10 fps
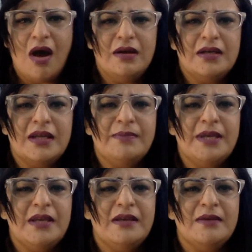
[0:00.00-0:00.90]
Or it can
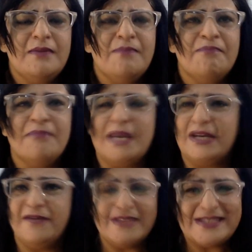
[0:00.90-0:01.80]
be
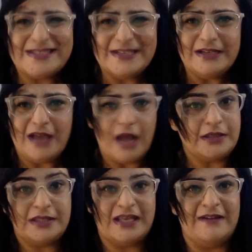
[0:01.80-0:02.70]
manifested
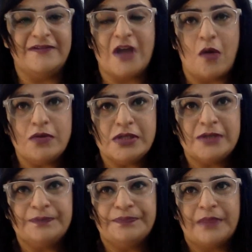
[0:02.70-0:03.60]
as a
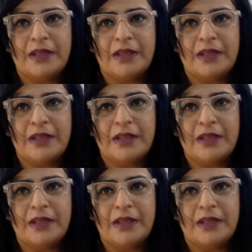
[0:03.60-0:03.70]
self-doubt.